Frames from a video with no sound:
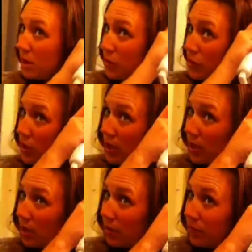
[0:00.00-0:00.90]
inch and a
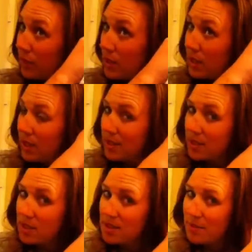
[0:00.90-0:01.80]
half. It's
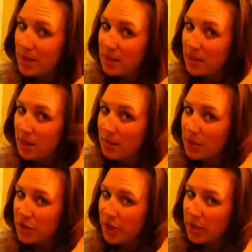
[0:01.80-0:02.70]
going to depend on how
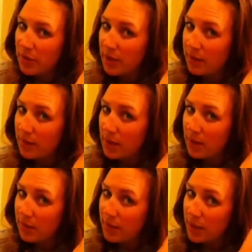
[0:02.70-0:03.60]
much hair you have and
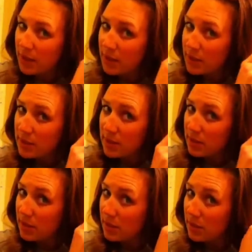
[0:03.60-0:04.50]
how thick it is.